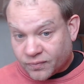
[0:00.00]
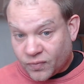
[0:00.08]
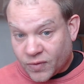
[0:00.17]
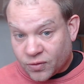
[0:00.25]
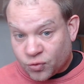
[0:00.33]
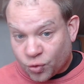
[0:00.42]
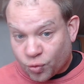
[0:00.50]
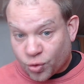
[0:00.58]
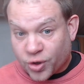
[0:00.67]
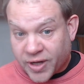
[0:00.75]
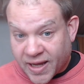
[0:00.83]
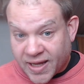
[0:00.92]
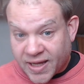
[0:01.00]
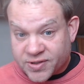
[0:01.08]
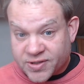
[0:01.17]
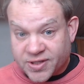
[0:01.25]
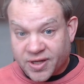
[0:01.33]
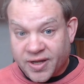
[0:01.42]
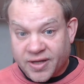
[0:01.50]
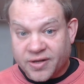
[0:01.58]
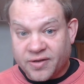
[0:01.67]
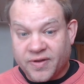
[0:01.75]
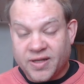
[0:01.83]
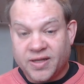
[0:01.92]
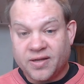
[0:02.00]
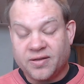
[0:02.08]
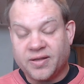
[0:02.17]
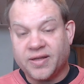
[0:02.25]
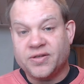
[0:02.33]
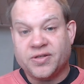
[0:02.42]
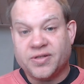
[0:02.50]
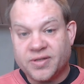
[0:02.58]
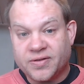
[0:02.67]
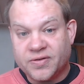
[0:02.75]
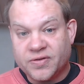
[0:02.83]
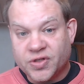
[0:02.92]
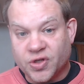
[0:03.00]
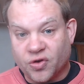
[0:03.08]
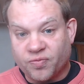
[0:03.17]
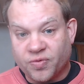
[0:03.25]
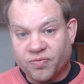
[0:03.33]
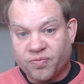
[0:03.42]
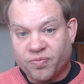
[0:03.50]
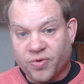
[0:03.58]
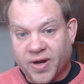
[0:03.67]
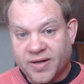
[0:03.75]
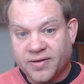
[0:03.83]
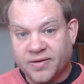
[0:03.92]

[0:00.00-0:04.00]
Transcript: to work outside of any alleged scope of practice.